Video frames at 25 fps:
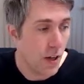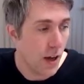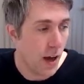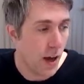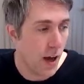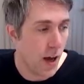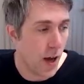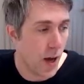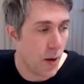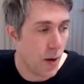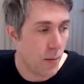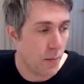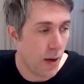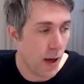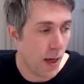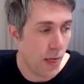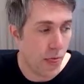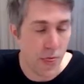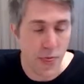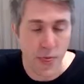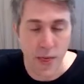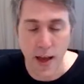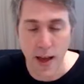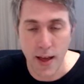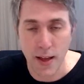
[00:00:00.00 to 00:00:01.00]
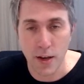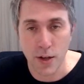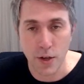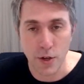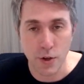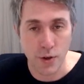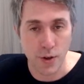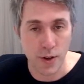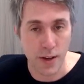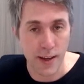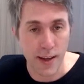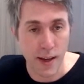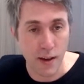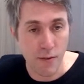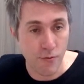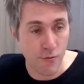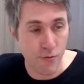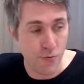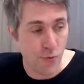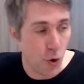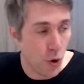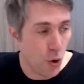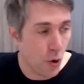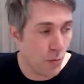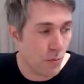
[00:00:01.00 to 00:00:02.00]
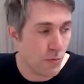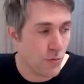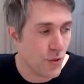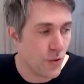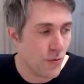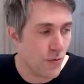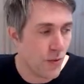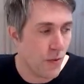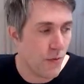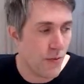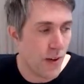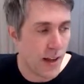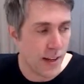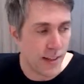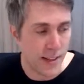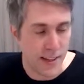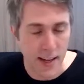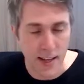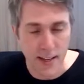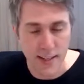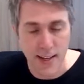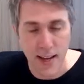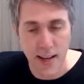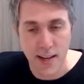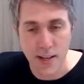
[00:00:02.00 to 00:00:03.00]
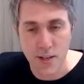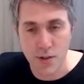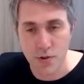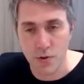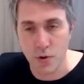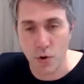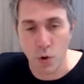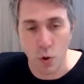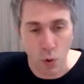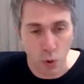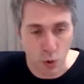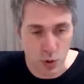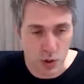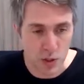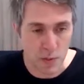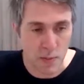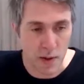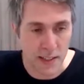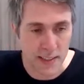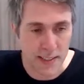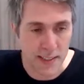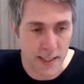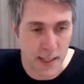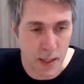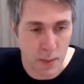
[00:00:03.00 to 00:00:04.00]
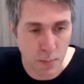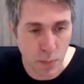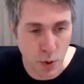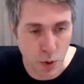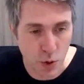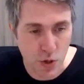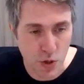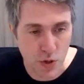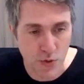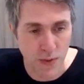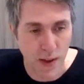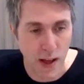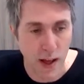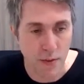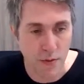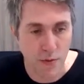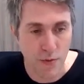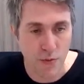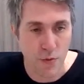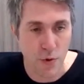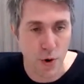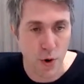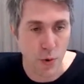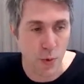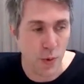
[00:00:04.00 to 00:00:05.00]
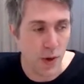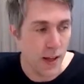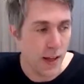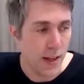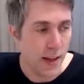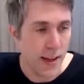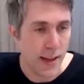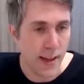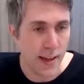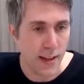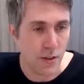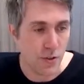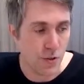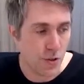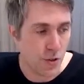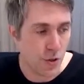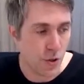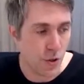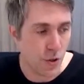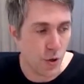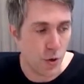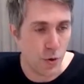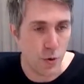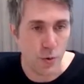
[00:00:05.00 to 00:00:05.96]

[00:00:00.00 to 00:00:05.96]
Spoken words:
And then you can get forms that then get data and automatically push that through into